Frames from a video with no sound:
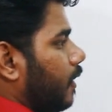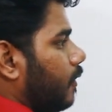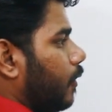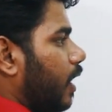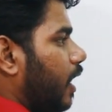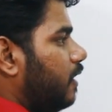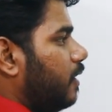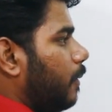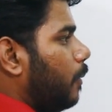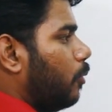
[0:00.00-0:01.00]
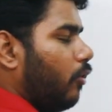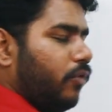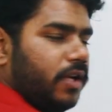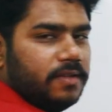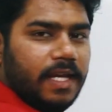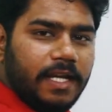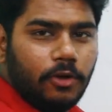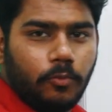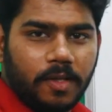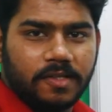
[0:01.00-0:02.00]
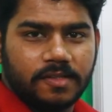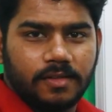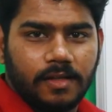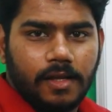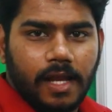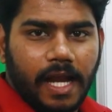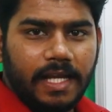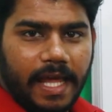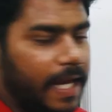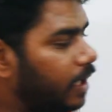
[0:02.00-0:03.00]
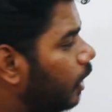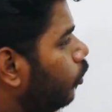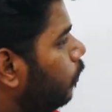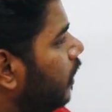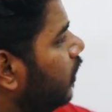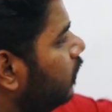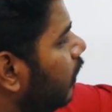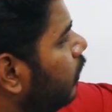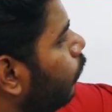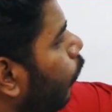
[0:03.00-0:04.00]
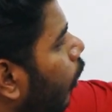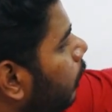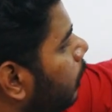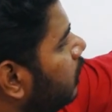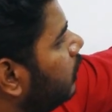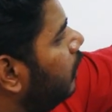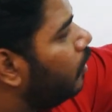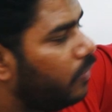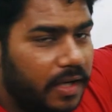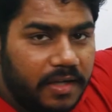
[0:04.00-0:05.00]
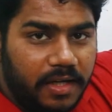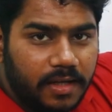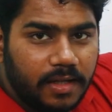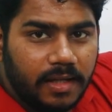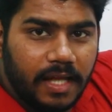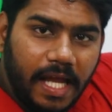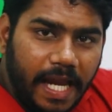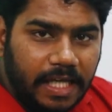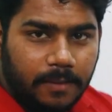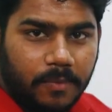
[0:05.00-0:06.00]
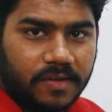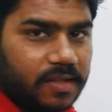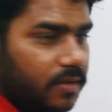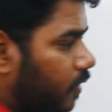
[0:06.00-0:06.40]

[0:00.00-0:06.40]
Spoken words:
So can I say my profit is 80 rupees? And 80 rupees is what percent of 100? 80%.